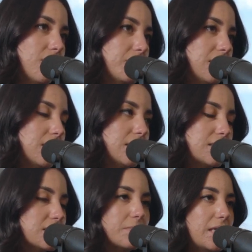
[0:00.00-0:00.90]
I mean, it
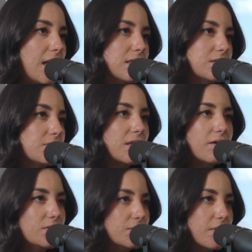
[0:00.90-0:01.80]
doesn't mean I don't
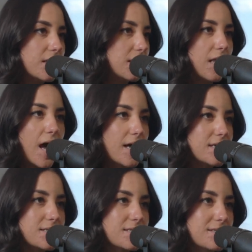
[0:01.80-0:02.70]
love you any
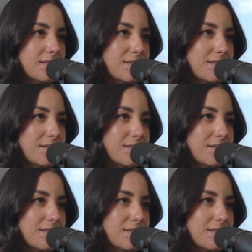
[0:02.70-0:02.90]
less.